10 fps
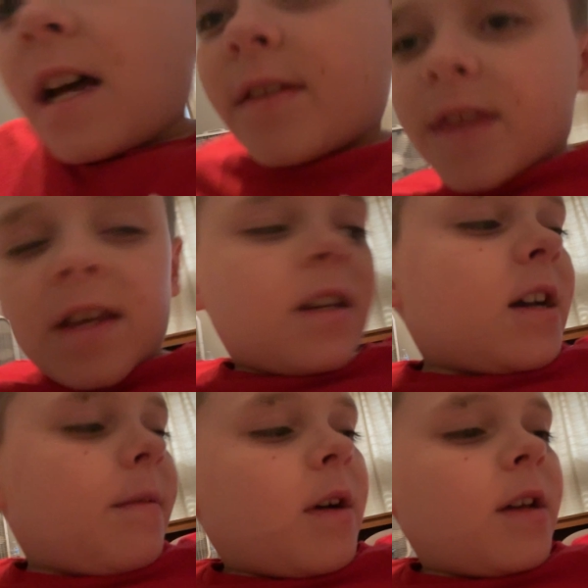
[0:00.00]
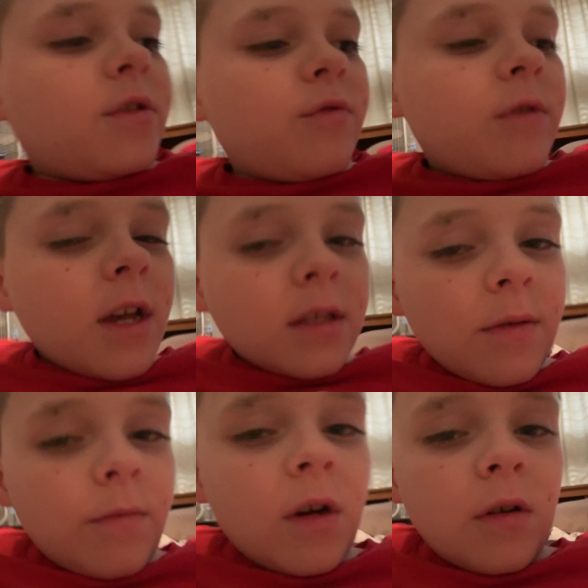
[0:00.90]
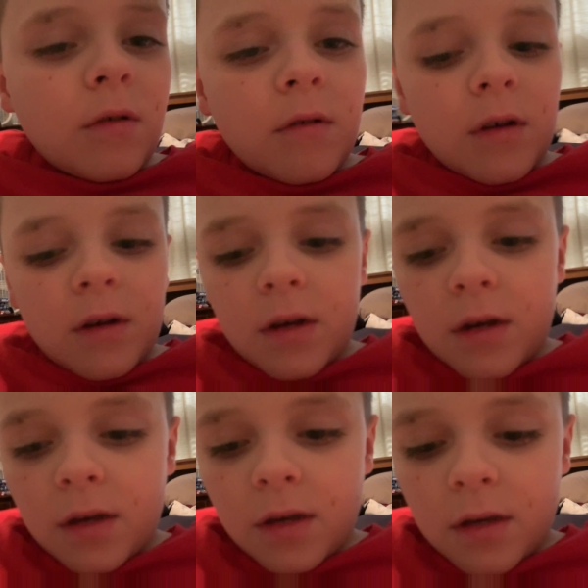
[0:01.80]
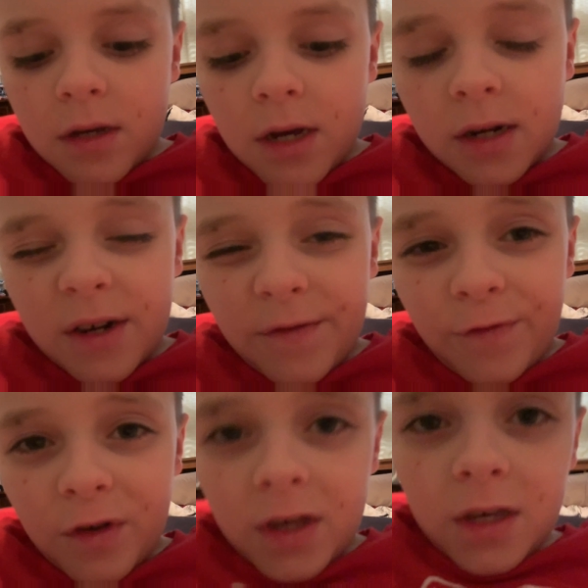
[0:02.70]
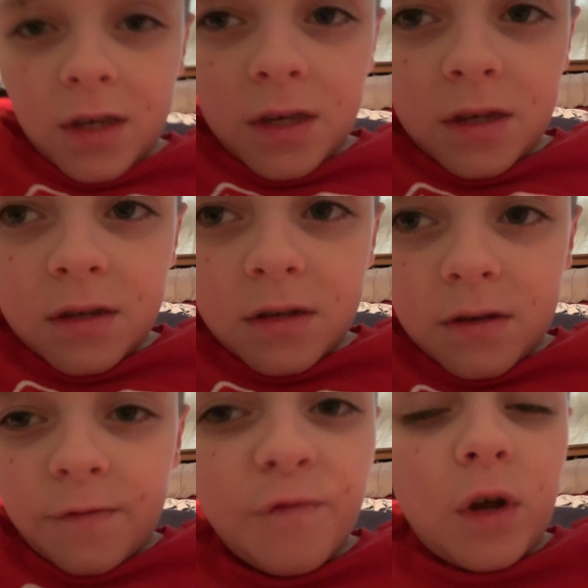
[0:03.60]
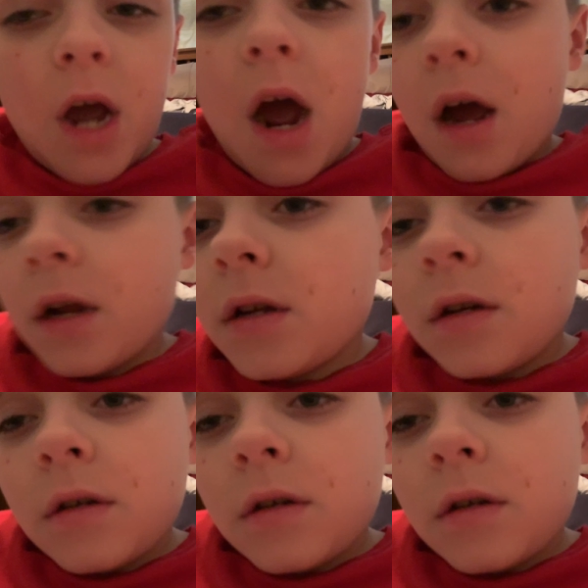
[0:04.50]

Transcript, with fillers: I think I might do that tomorrow. I kind of forget, forgot.